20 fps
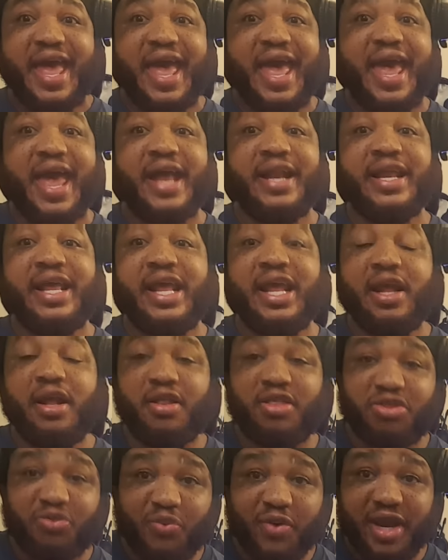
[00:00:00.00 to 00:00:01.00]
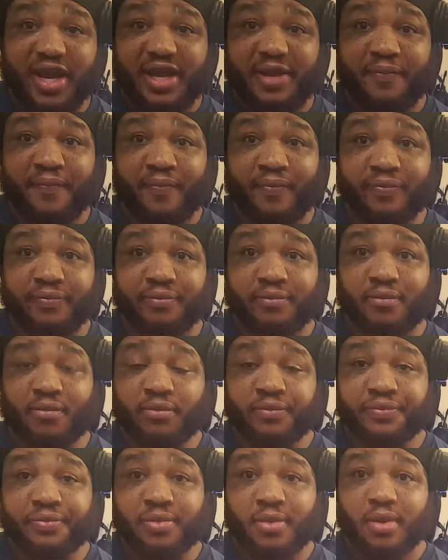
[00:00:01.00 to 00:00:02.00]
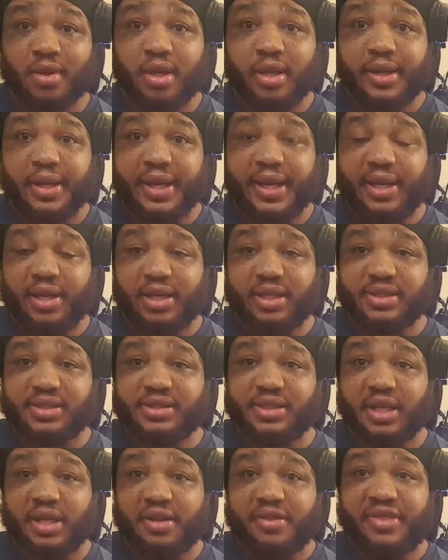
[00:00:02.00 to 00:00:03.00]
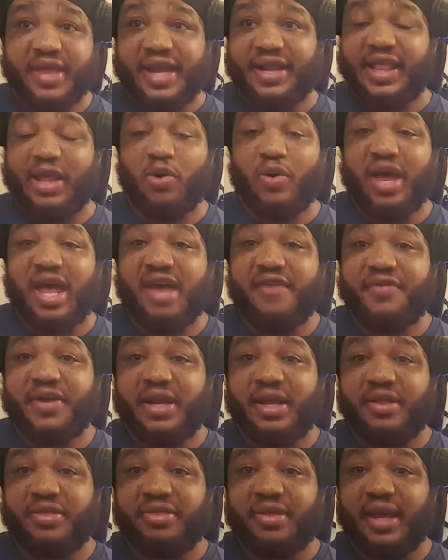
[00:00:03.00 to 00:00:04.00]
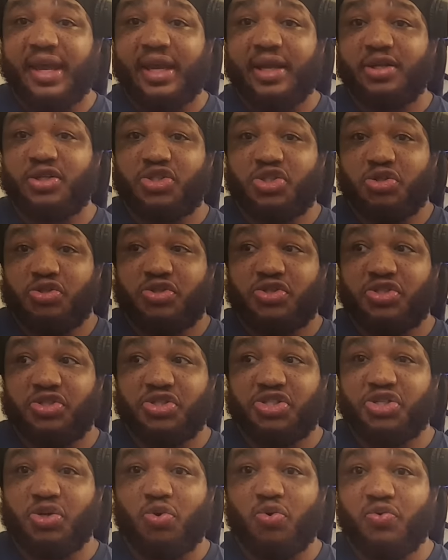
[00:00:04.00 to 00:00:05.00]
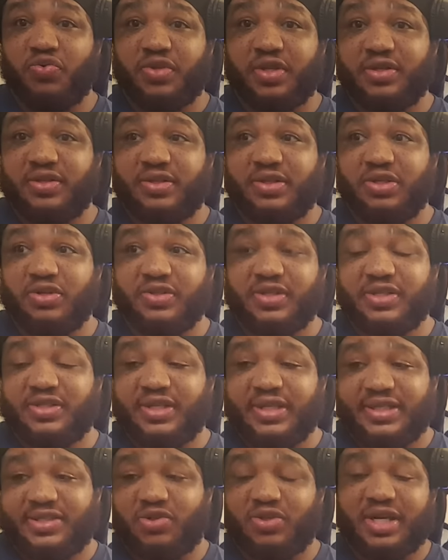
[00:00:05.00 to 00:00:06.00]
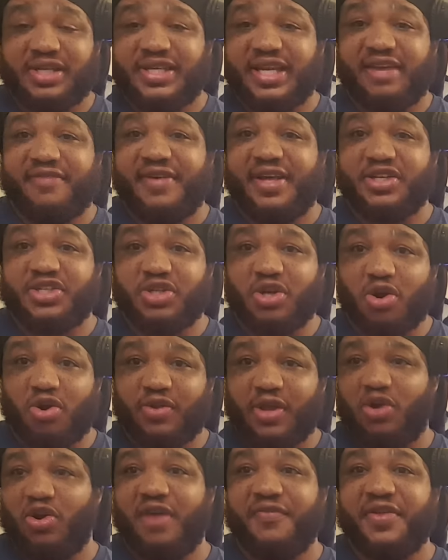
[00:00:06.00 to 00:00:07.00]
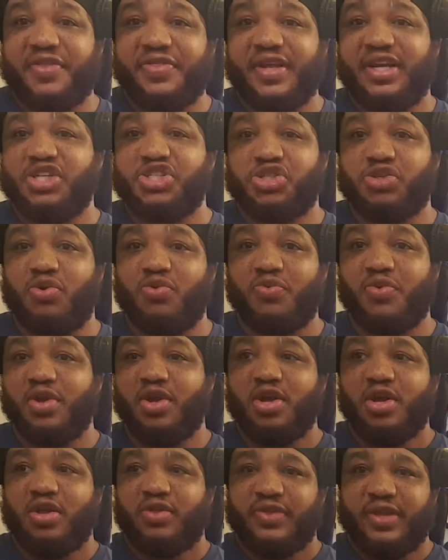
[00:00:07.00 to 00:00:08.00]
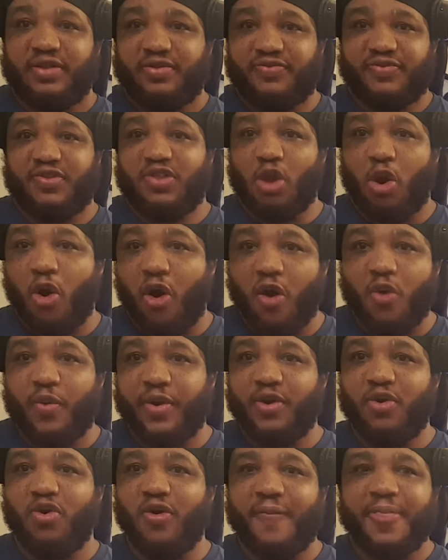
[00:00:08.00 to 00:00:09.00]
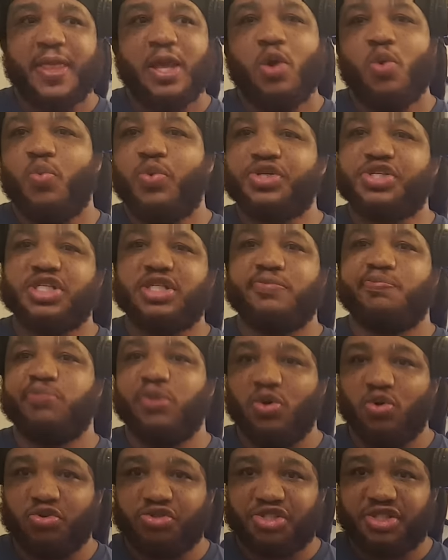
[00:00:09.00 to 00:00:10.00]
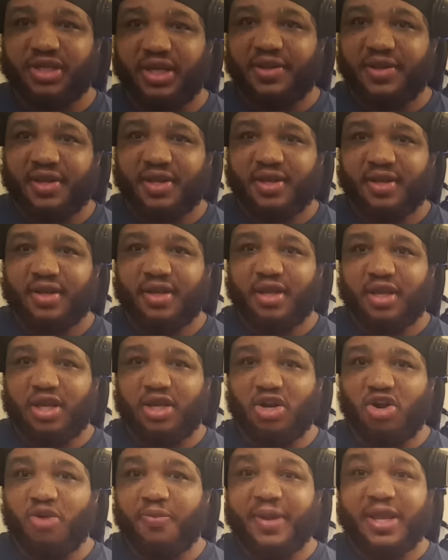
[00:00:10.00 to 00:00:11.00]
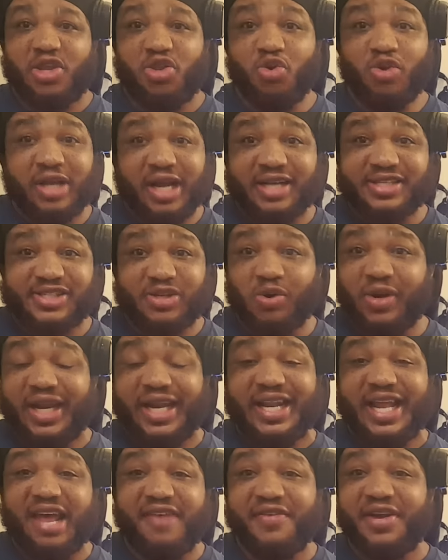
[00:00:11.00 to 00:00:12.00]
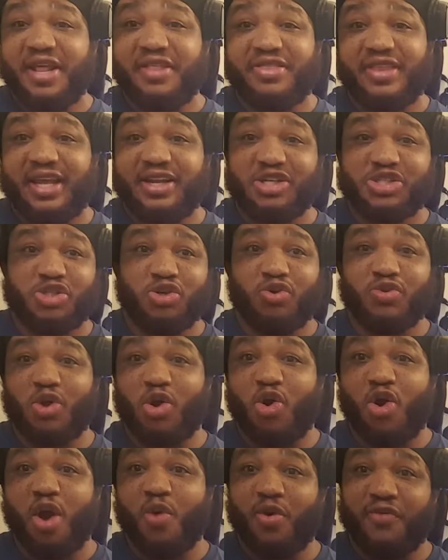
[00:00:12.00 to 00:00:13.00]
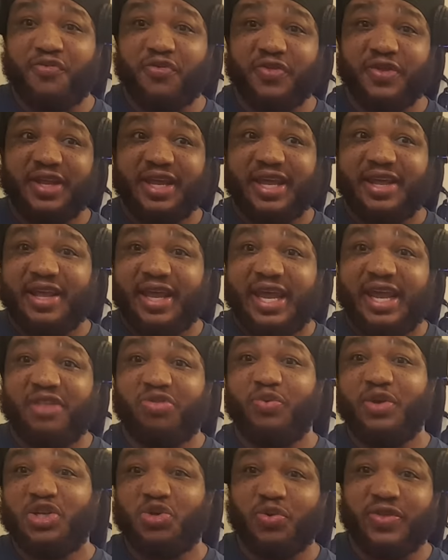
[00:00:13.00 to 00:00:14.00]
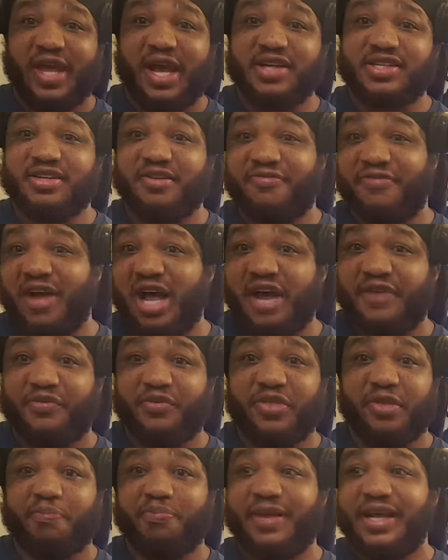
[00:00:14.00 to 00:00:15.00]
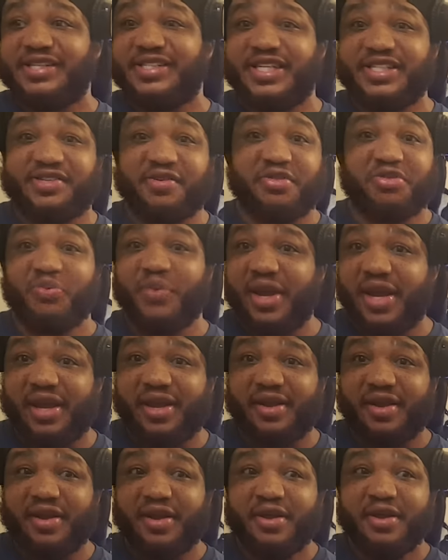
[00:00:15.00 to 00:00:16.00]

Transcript: at E3 is that they don't have anything to, to show, you know, that's going to take advantage of the They don't have anything to show the hardware on, which is bullshit. You know what I mean? You got Sony didn't have anything to show on the hardware for the E3 2005 for the PlayStation 3